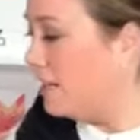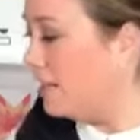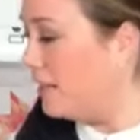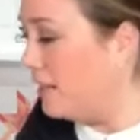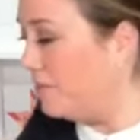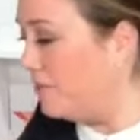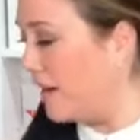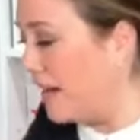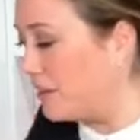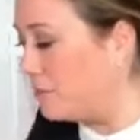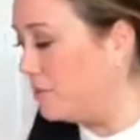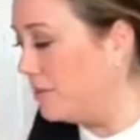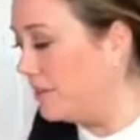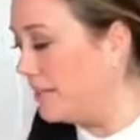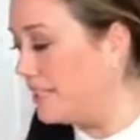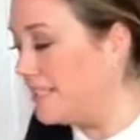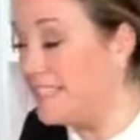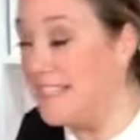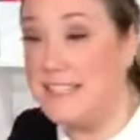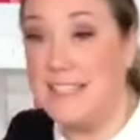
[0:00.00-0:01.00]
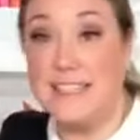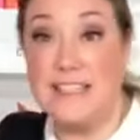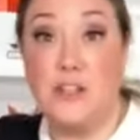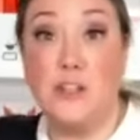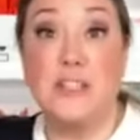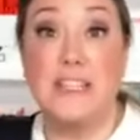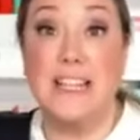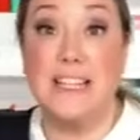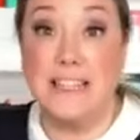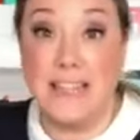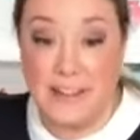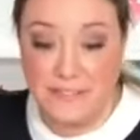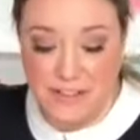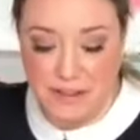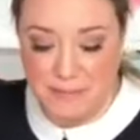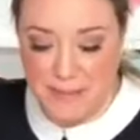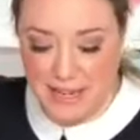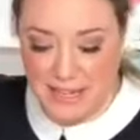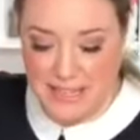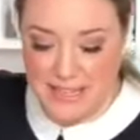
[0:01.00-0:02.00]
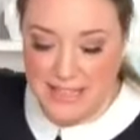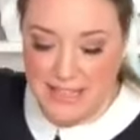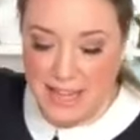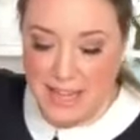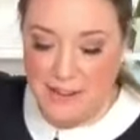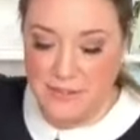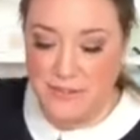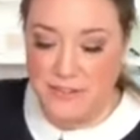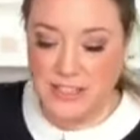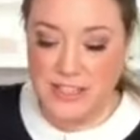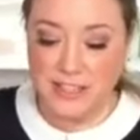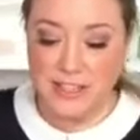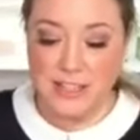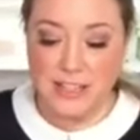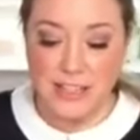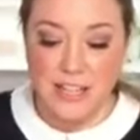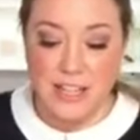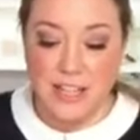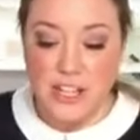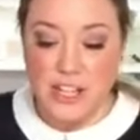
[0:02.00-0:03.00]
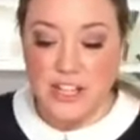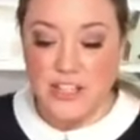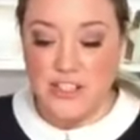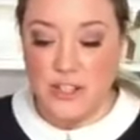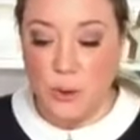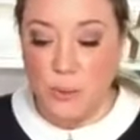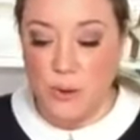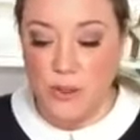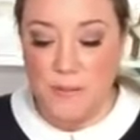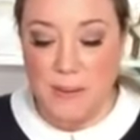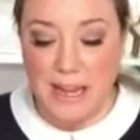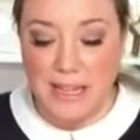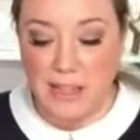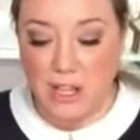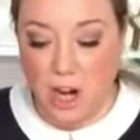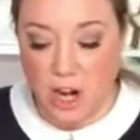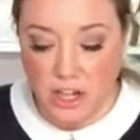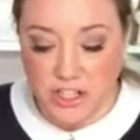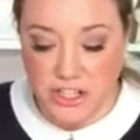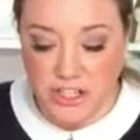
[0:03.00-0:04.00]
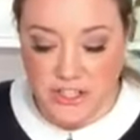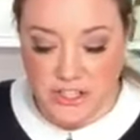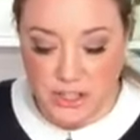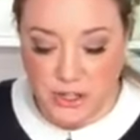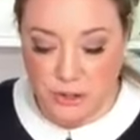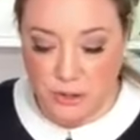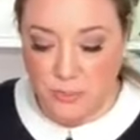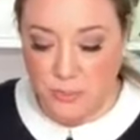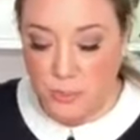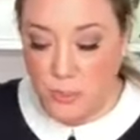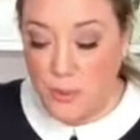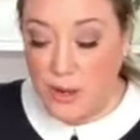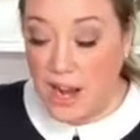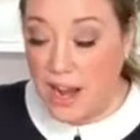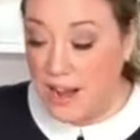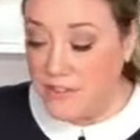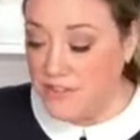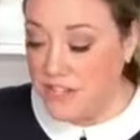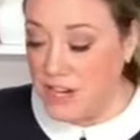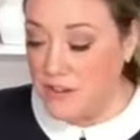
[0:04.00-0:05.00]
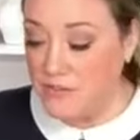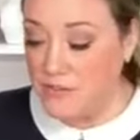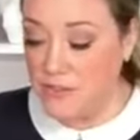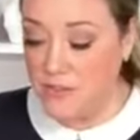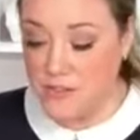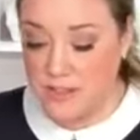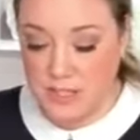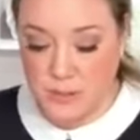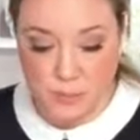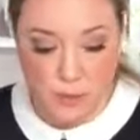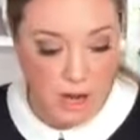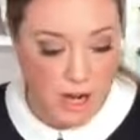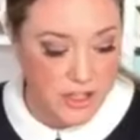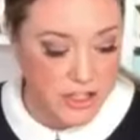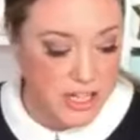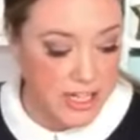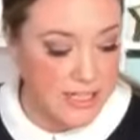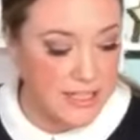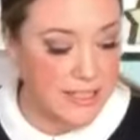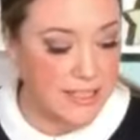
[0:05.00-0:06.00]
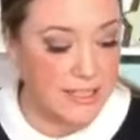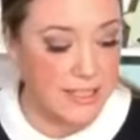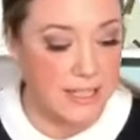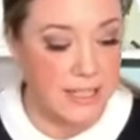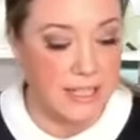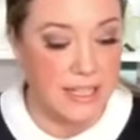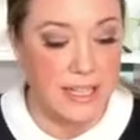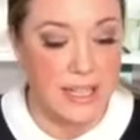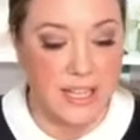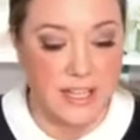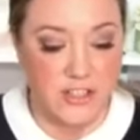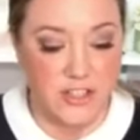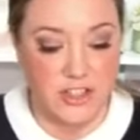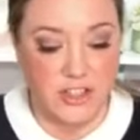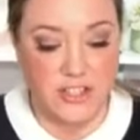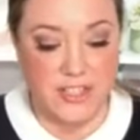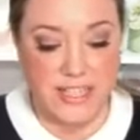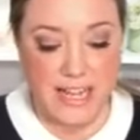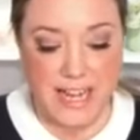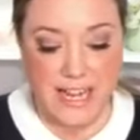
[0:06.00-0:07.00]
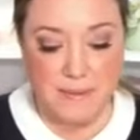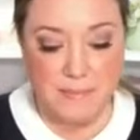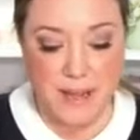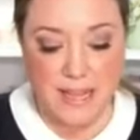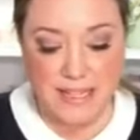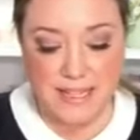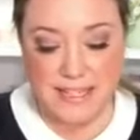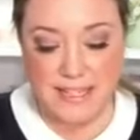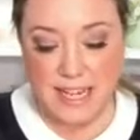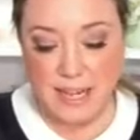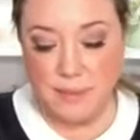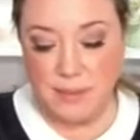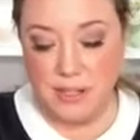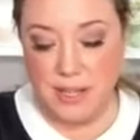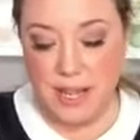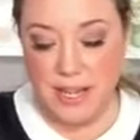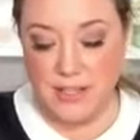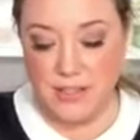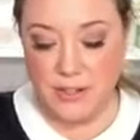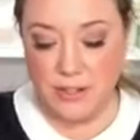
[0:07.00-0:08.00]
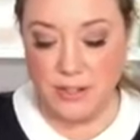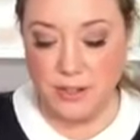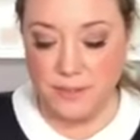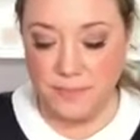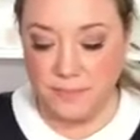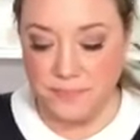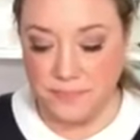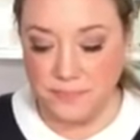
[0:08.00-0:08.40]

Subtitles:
In fact, it says there's 11 minutes left. So with my largest hoop, what I've done for this project is just take my stabilizer.